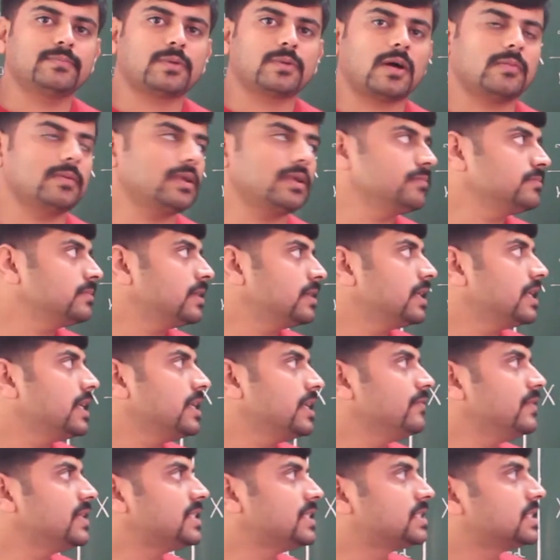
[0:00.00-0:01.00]
problem
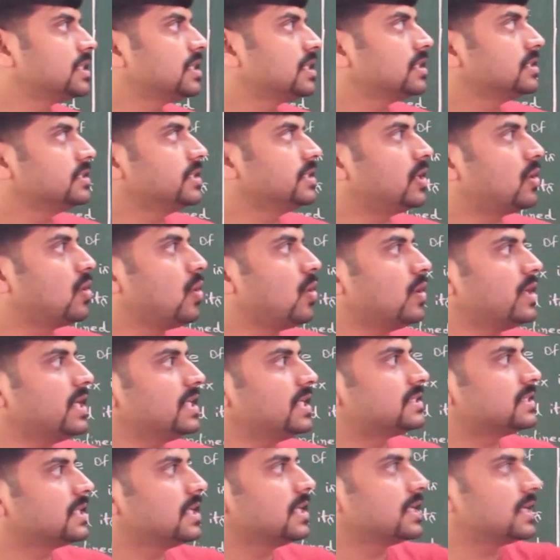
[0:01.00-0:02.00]
in which the cone
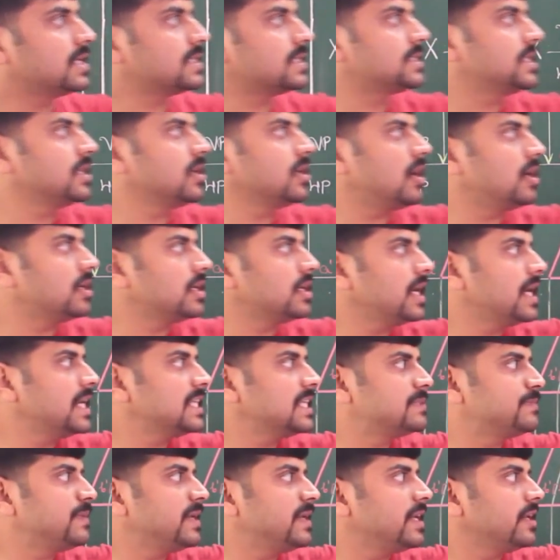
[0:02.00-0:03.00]
is resting on
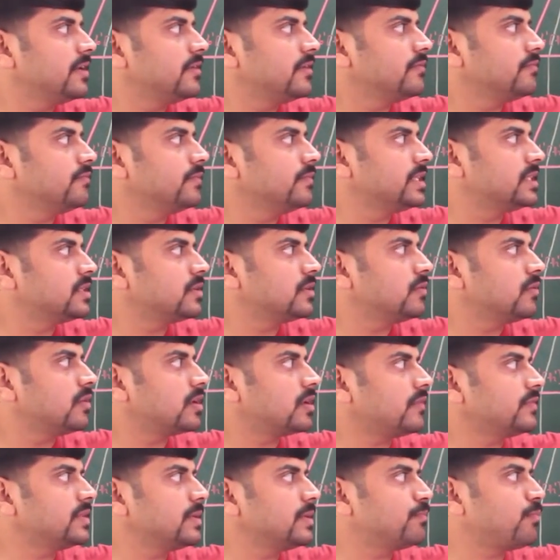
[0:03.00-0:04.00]
HP with
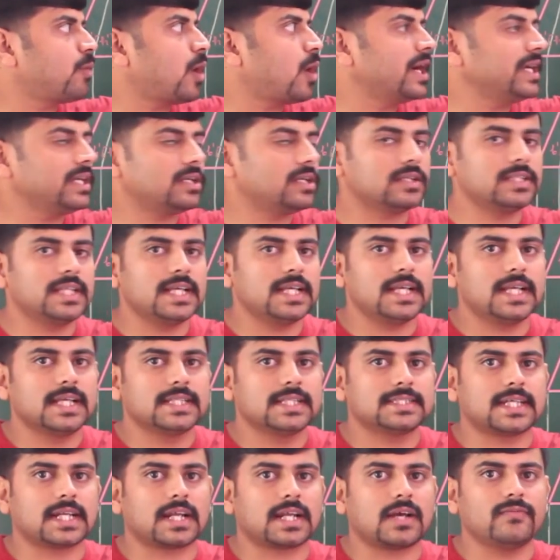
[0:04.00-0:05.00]
one of the point on
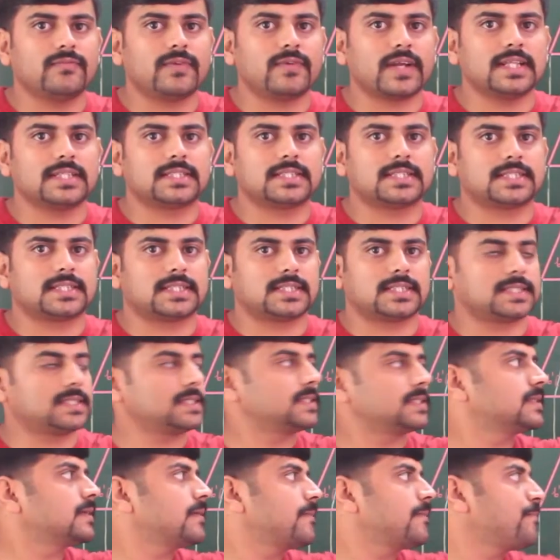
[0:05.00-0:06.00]
the
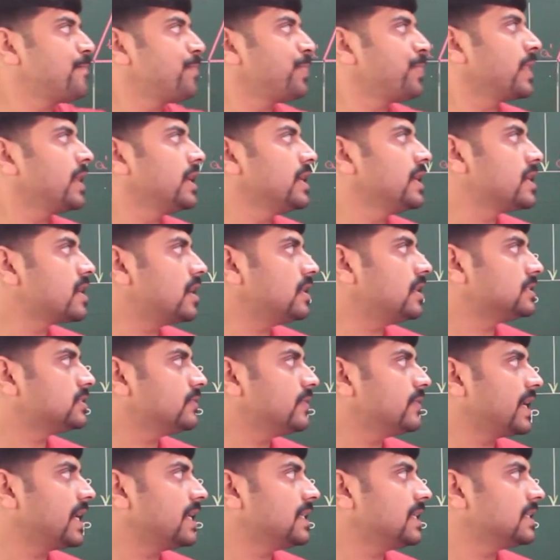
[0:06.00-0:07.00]
circumference. Here
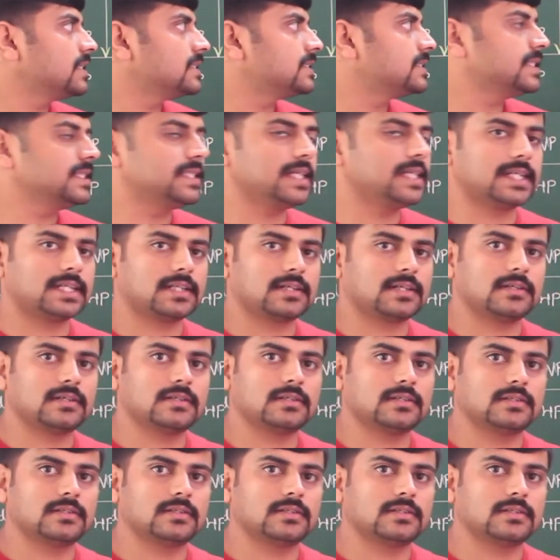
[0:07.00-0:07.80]
also we can see that.